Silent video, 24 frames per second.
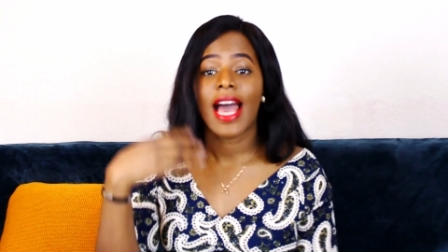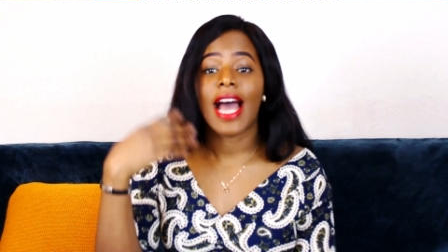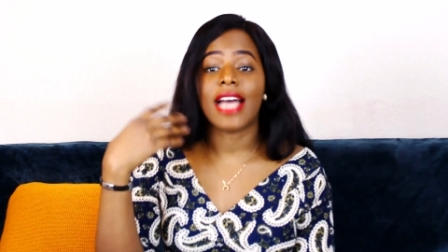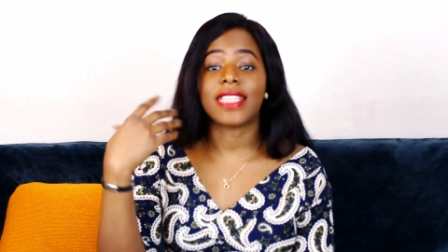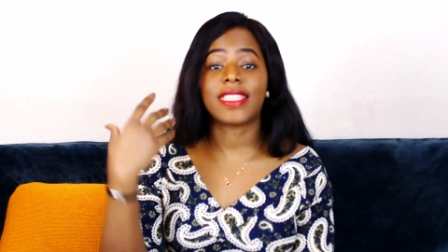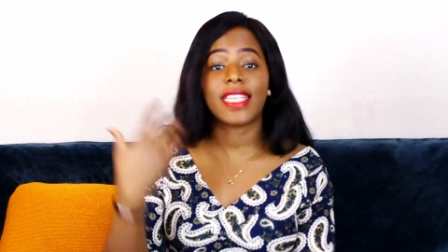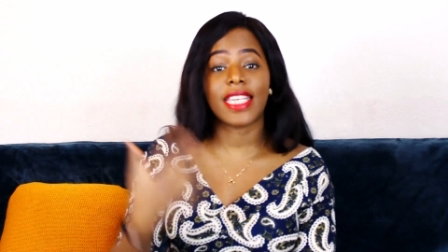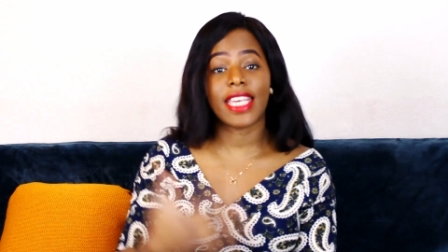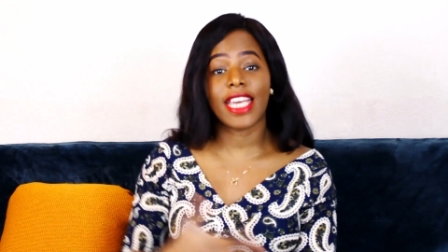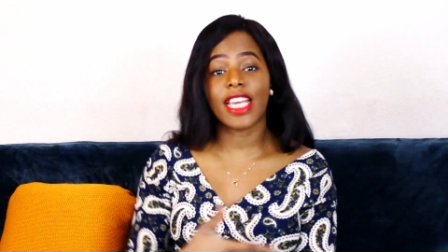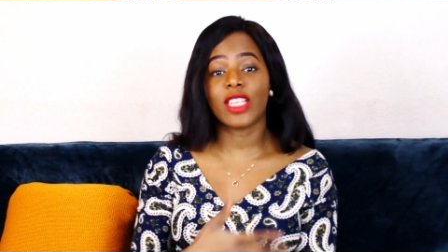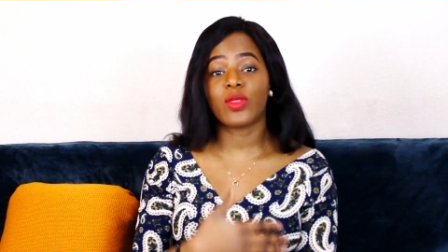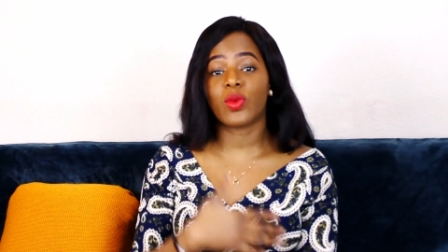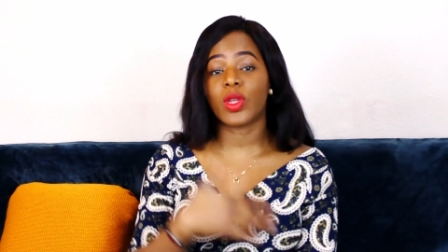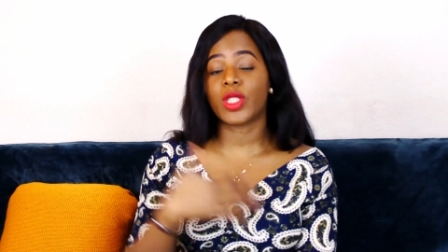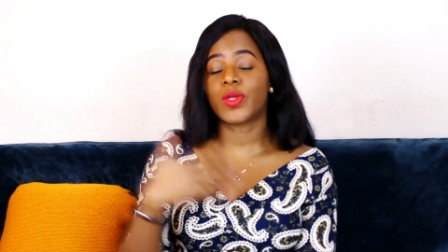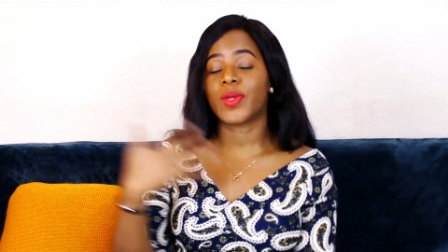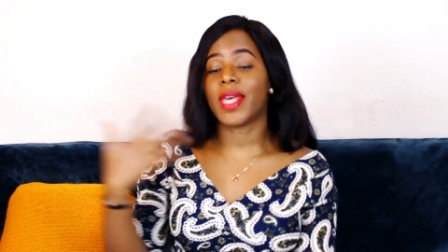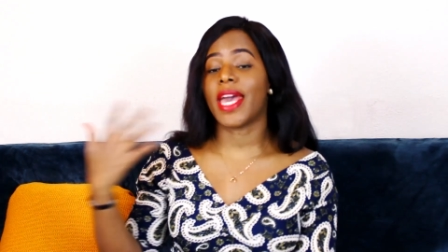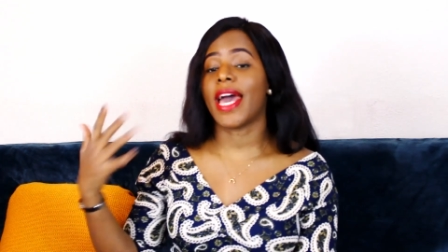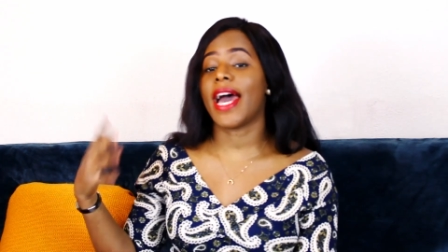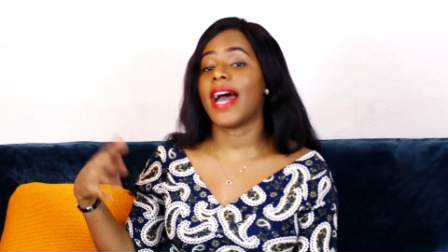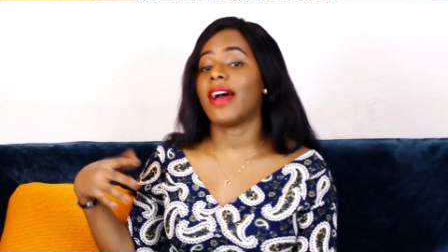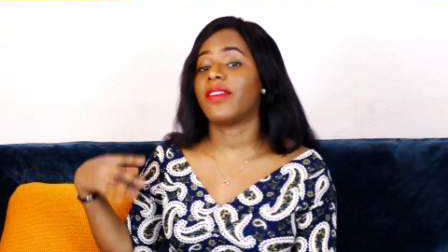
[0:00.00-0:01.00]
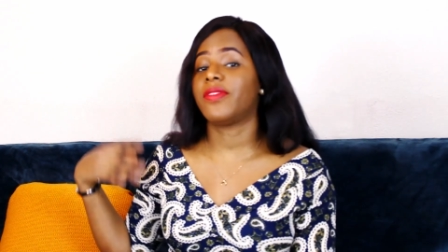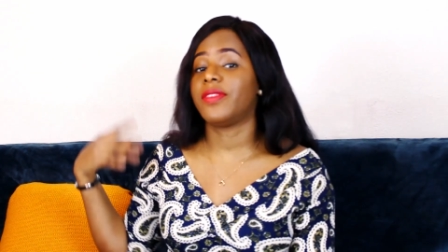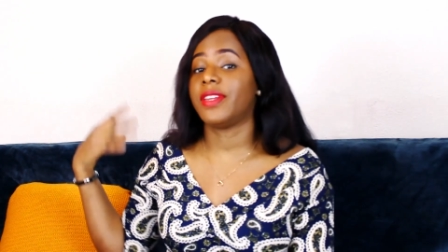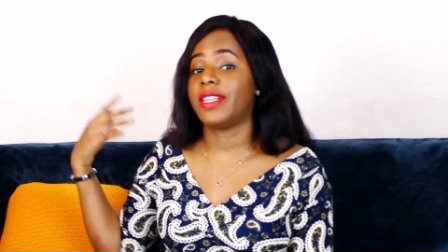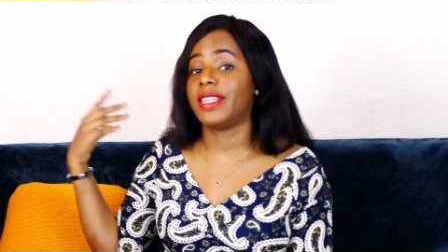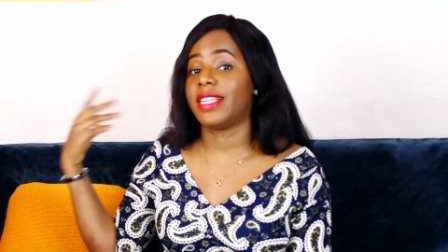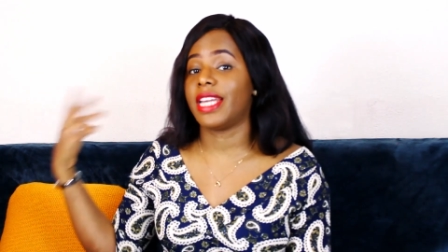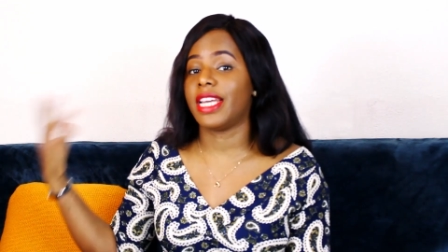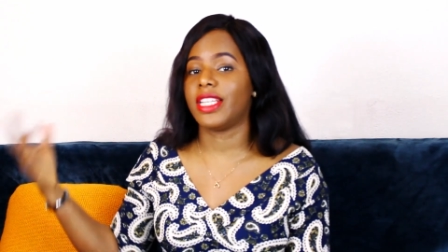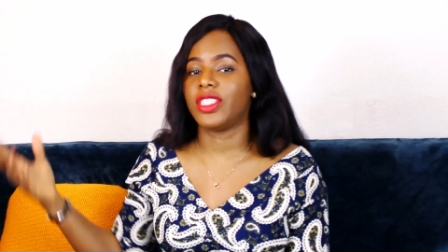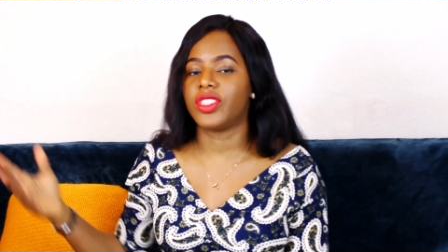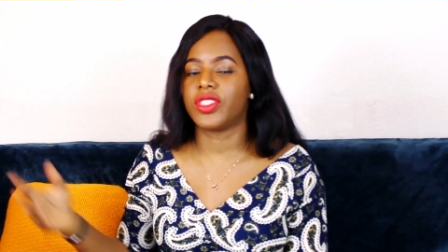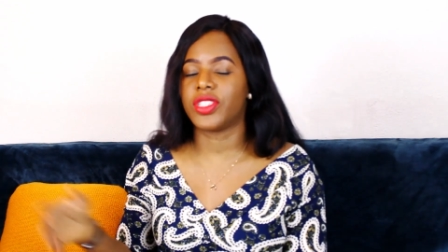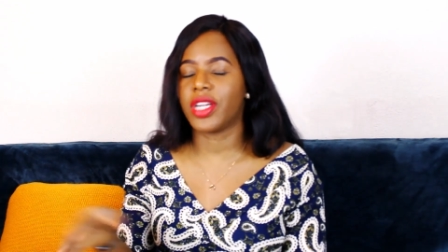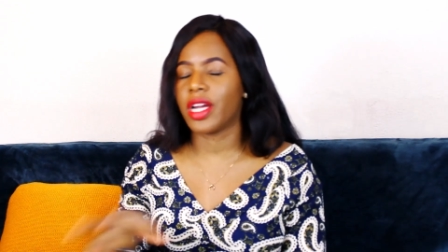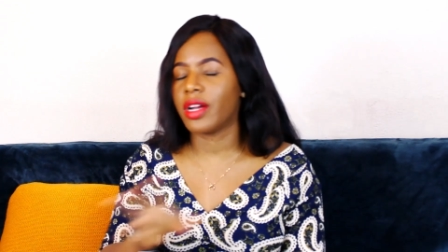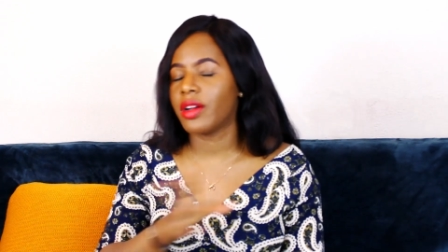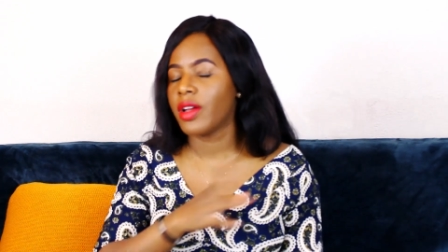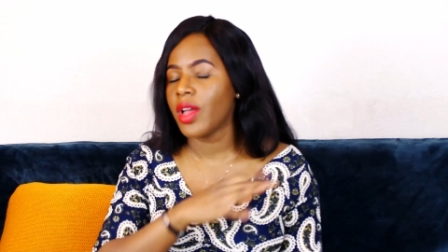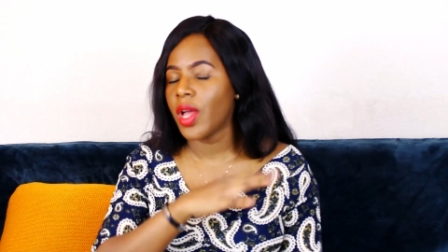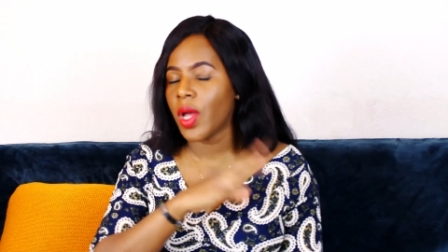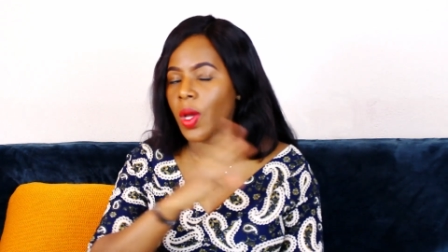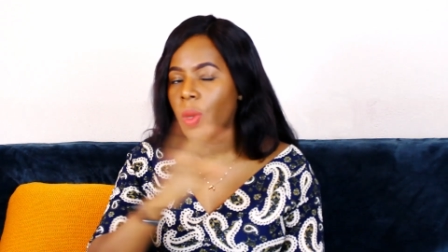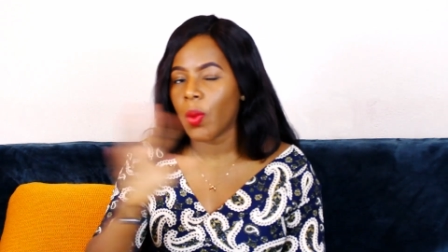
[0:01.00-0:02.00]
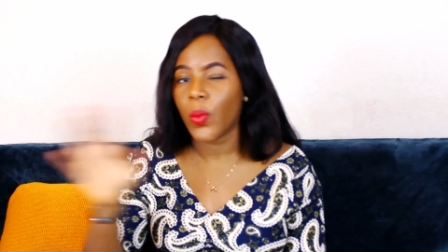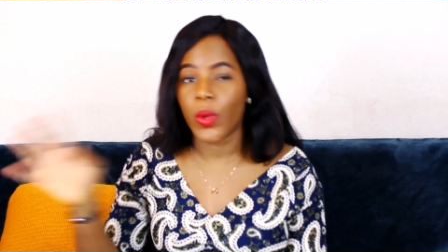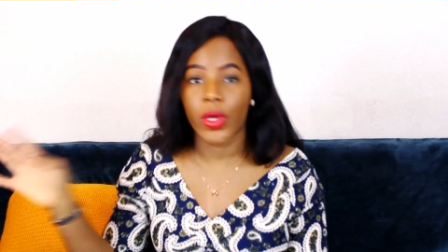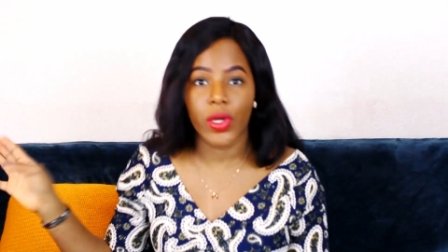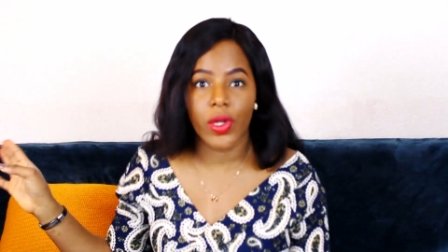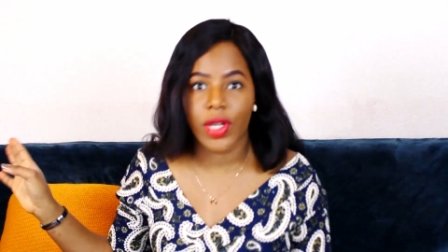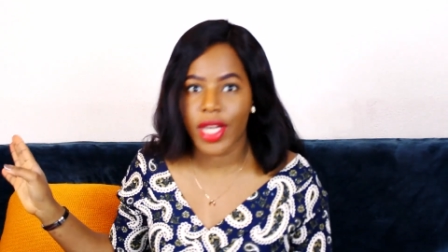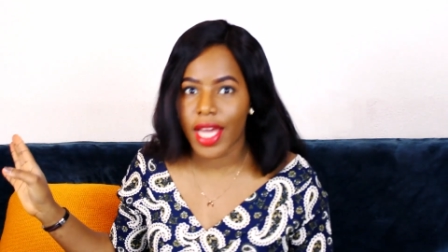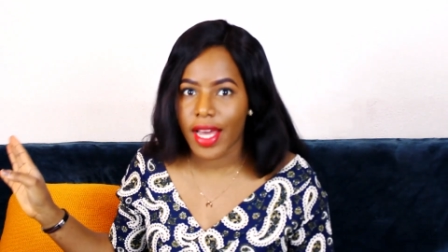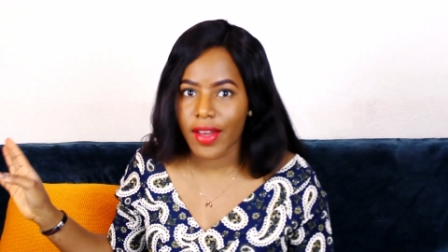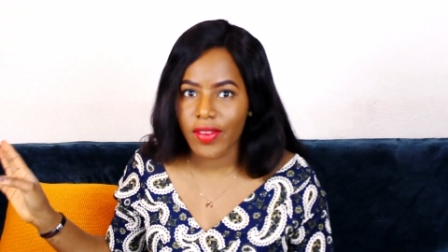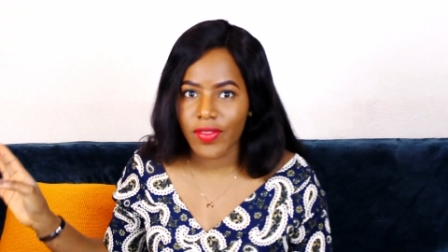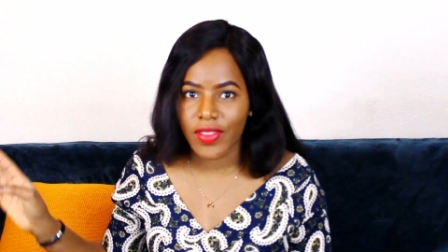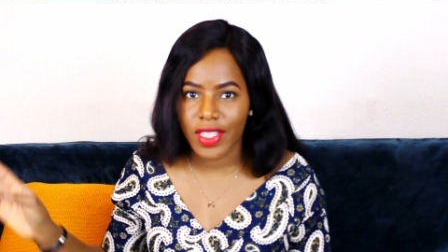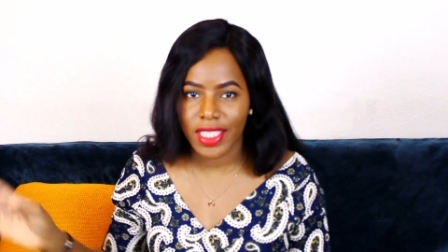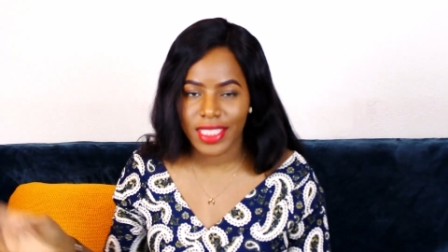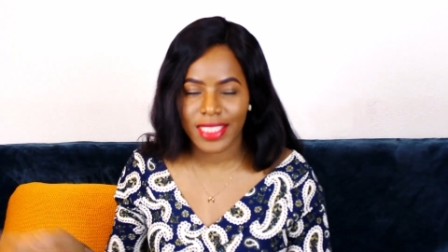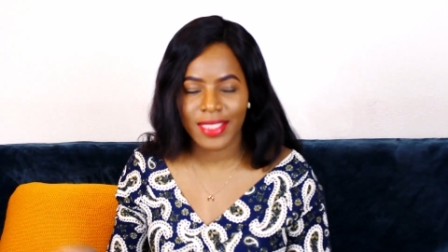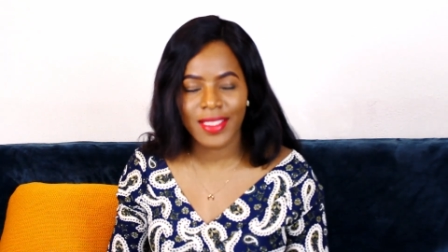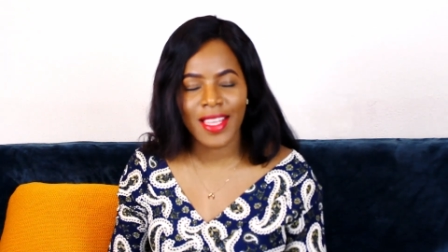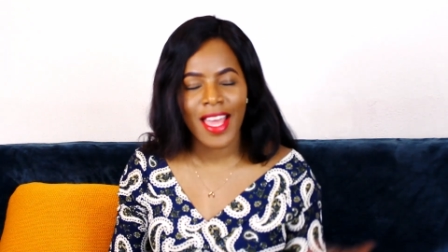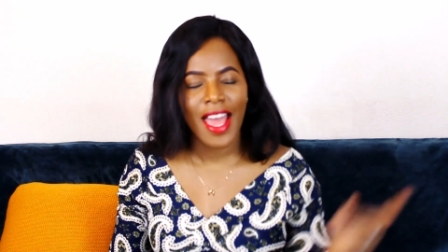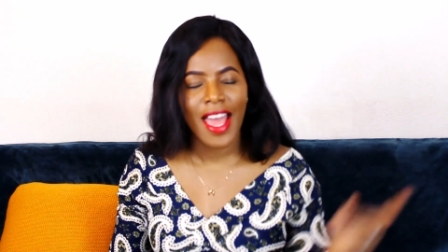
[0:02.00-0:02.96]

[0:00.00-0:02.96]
As against what we have in Nigeria, we don't have that.